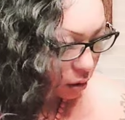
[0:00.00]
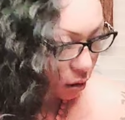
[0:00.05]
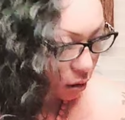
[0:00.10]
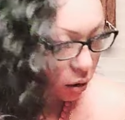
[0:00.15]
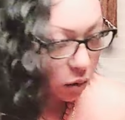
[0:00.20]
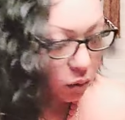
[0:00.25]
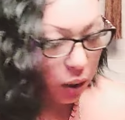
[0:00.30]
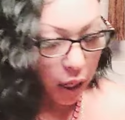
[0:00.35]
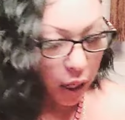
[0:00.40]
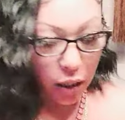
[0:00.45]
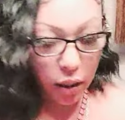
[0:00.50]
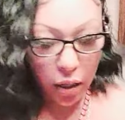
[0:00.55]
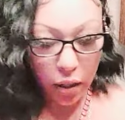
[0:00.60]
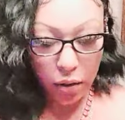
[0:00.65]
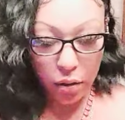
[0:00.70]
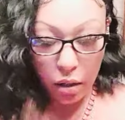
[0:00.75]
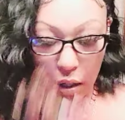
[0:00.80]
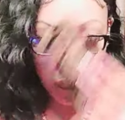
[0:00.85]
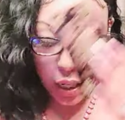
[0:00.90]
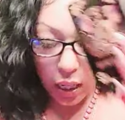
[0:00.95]
We got another
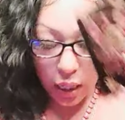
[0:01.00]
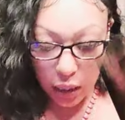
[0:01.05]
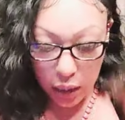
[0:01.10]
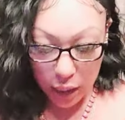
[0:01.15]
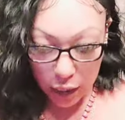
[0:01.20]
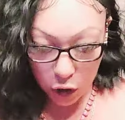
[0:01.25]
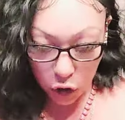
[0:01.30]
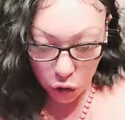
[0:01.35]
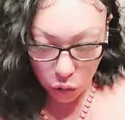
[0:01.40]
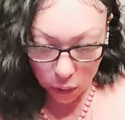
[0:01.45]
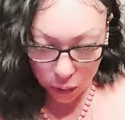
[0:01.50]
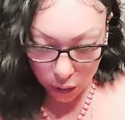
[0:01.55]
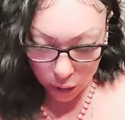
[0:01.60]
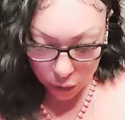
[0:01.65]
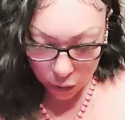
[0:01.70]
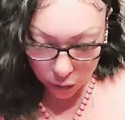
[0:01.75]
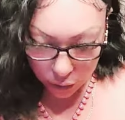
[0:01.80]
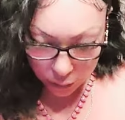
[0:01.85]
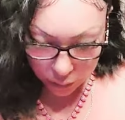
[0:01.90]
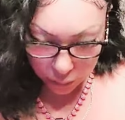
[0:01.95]
arcana. That's
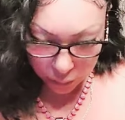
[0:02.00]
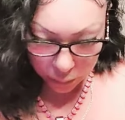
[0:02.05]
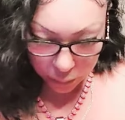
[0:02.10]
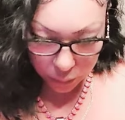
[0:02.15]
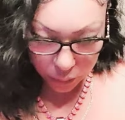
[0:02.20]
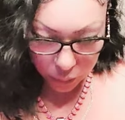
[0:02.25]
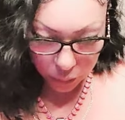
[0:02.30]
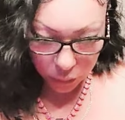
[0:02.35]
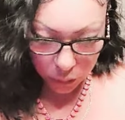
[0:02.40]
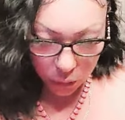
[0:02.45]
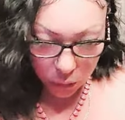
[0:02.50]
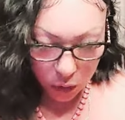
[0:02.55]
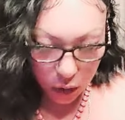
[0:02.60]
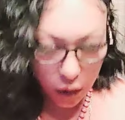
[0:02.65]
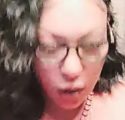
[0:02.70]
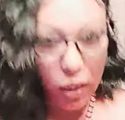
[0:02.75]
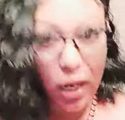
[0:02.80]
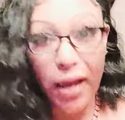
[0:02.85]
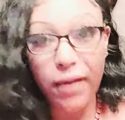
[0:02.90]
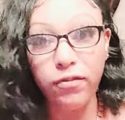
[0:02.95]
Strength.
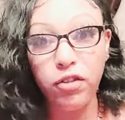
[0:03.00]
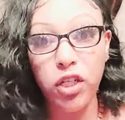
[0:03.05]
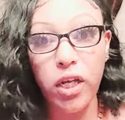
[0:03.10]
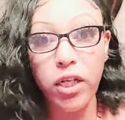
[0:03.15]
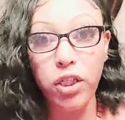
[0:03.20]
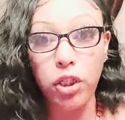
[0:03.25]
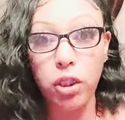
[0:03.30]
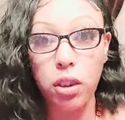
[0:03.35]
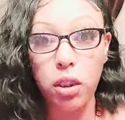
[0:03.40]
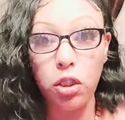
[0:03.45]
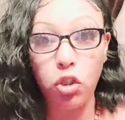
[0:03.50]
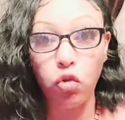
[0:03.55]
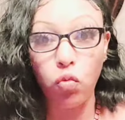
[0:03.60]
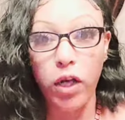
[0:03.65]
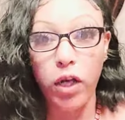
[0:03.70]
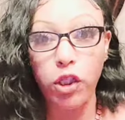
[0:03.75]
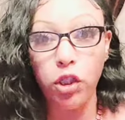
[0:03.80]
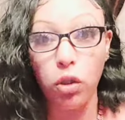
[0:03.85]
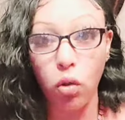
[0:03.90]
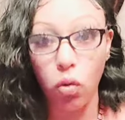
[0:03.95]
It's life-changing
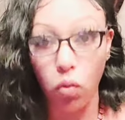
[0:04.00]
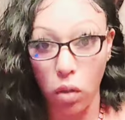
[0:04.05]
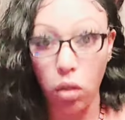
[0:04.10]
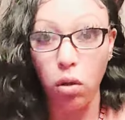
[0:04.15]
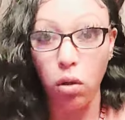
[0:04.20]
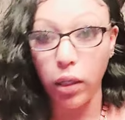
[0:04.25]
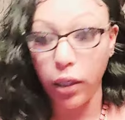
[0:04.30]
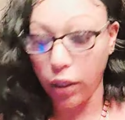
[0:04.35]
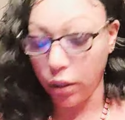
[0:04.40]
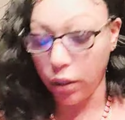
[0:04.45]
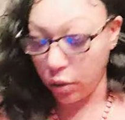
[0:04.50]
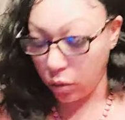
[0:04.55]
situation going on here,